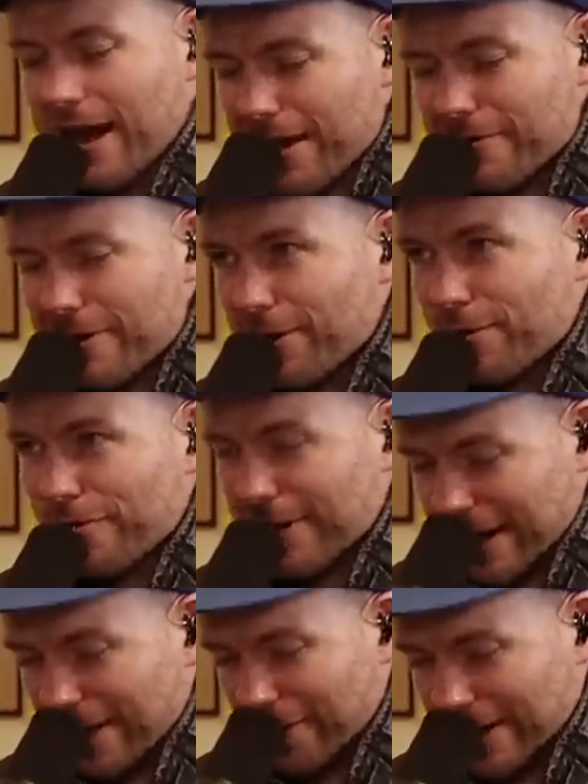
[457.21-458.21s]
Every young
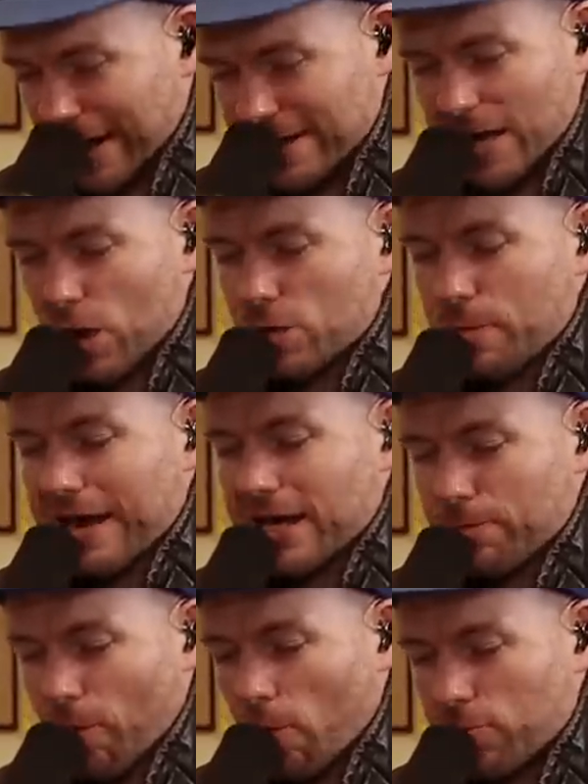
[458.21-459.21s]
fella nowadays out the back
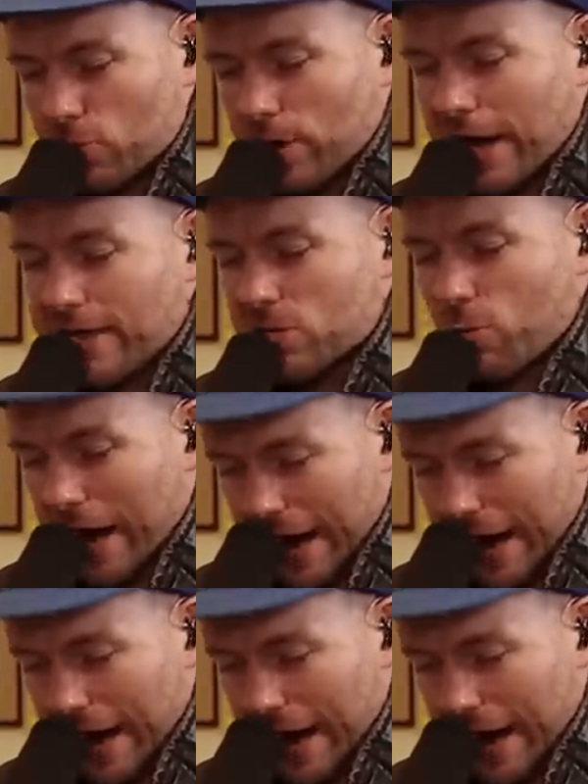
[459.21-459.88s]
of the pub doing lines of